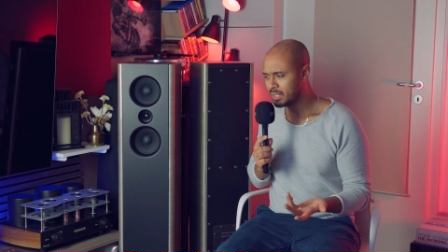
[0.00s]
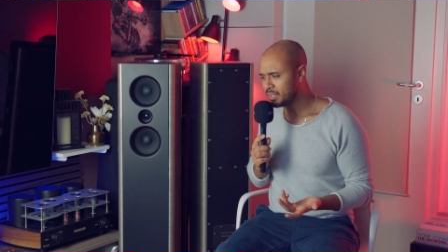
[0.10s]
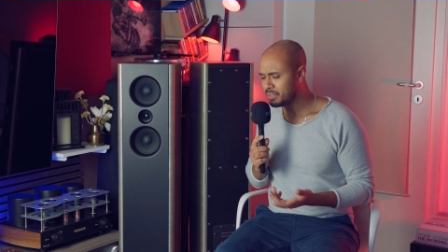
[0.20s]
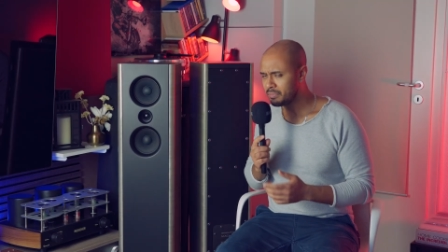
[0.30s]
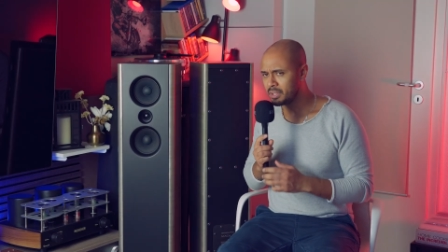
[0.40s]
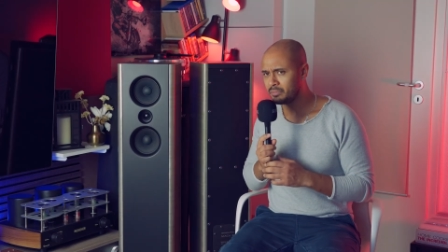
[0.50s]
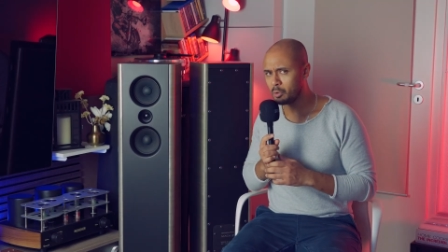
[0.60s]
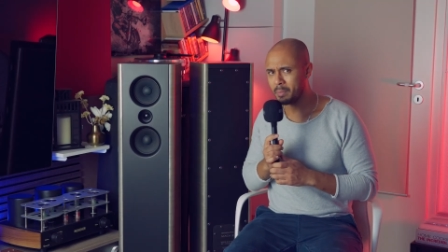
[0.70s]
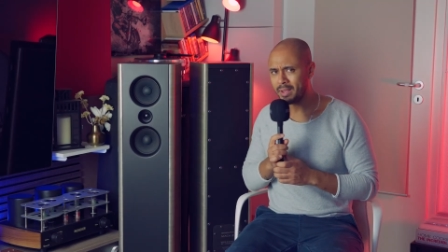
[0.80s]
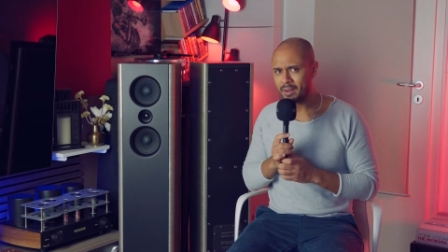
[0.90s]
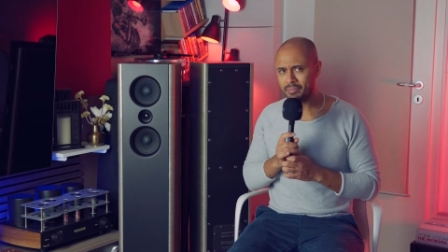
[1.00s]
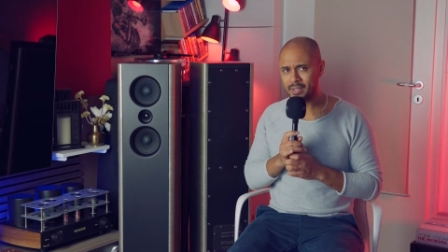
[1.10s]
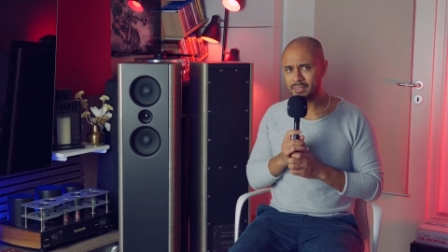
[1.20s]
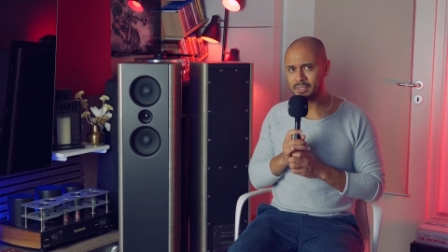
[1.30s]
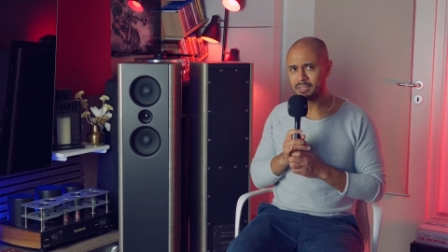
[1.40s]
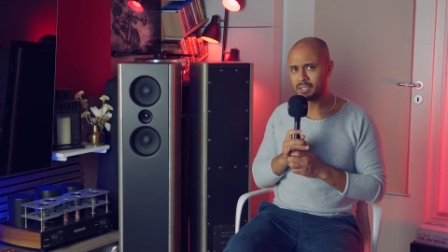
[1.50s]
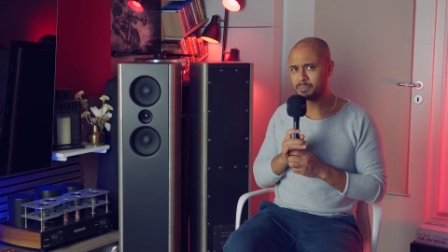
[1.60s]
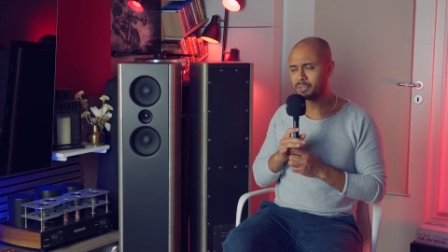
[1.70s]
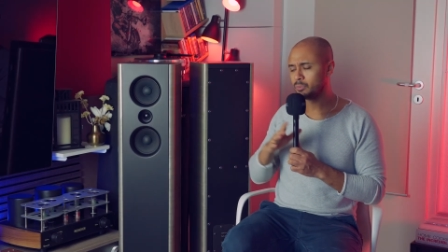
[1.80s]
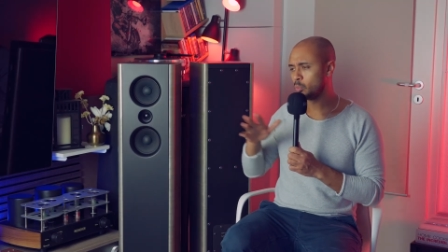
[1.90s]
really different from my reference
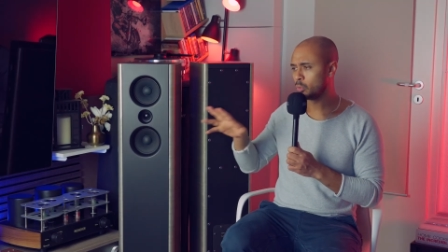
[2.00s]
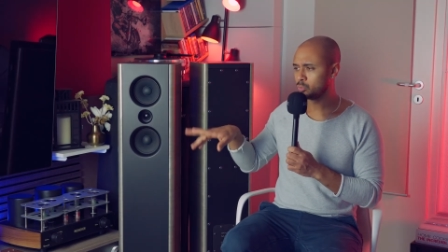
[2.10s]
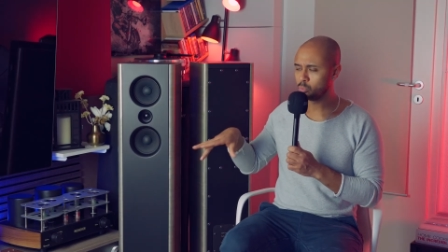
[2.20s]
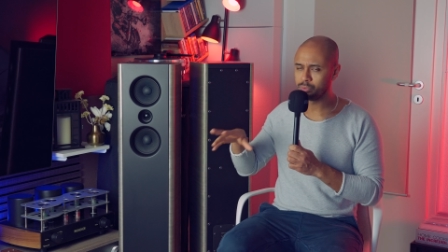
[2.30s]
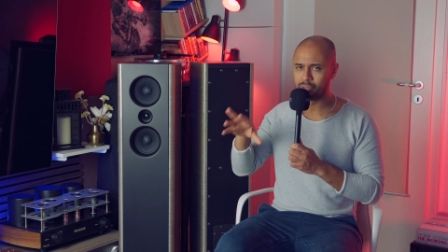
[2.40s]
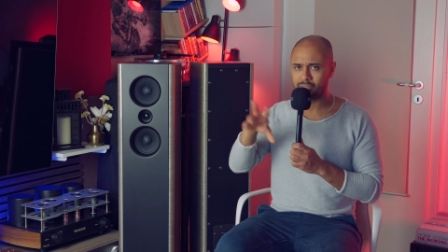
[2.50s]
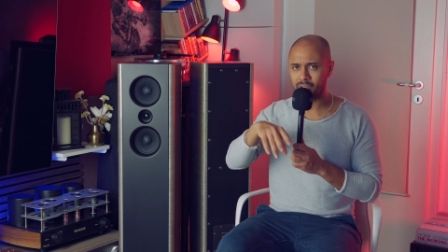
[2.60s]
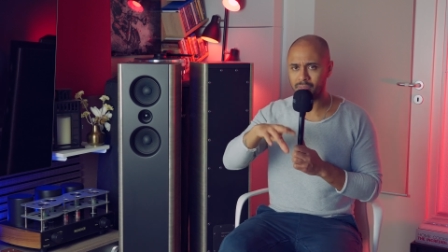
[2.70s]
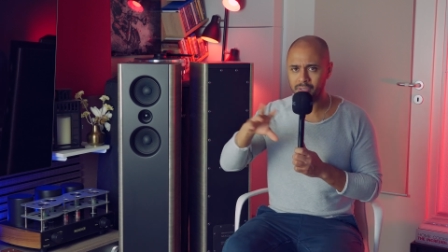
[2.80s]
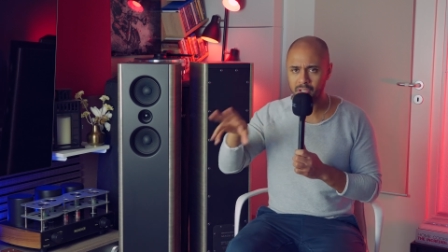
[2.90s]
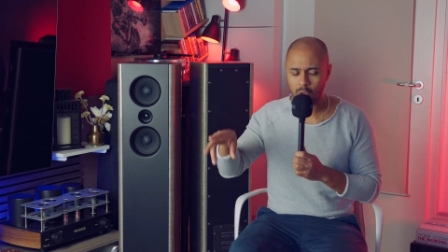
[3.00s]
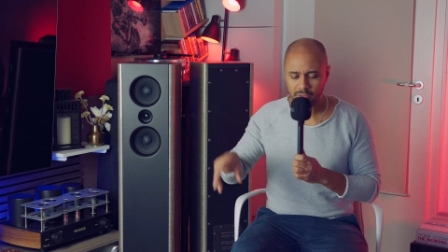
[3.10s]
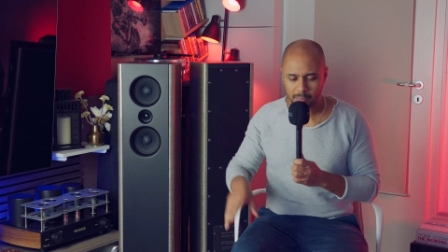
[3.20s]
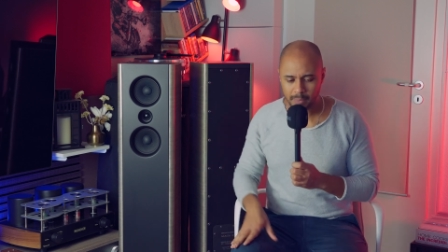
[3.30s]
systems that was with the Serafino and the